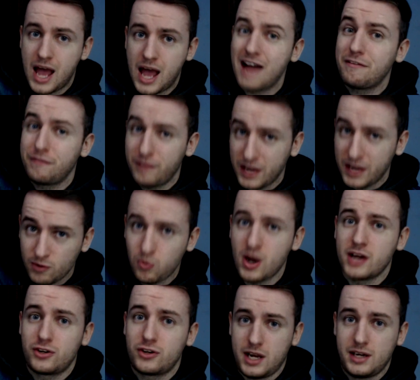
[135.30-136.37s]
I think what
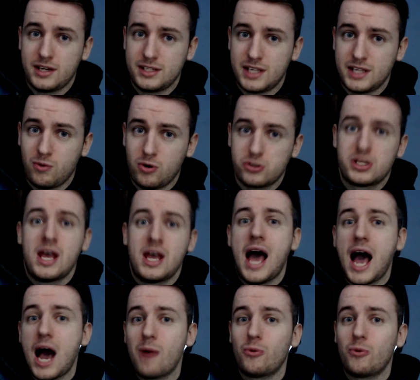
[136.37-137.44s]
I tried to say was,
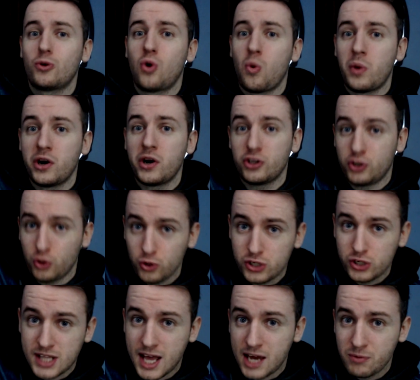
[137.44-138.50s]
I will know where you
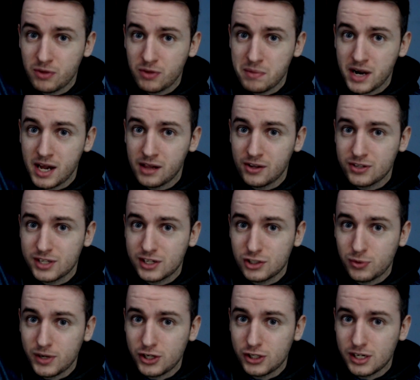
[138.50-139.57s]
stand with the Morelos
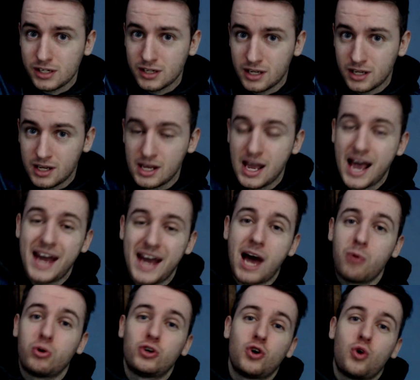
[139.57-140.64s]
situation, and I
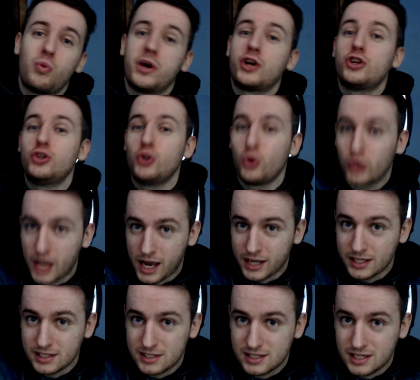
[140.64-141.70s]
will know where you
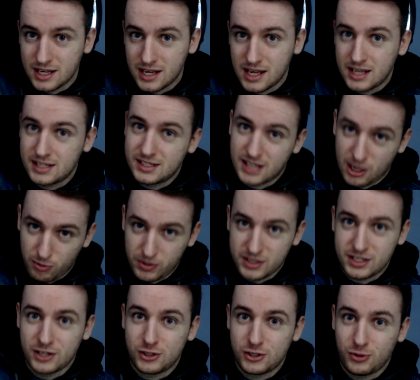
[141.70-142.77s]
guys stand with the
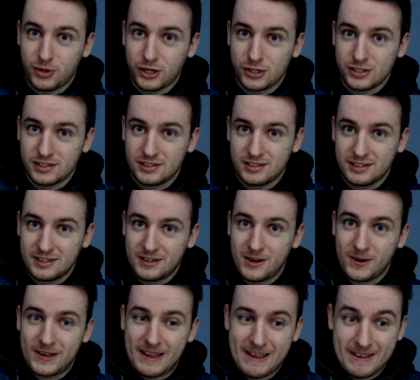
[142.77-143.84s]
situation.
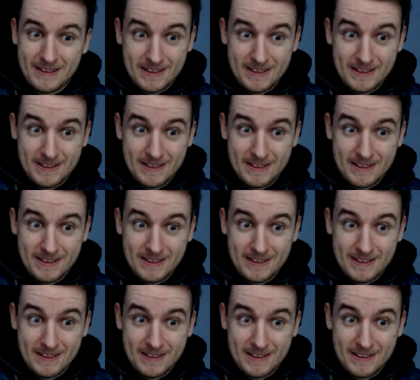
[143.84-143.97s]
Okay?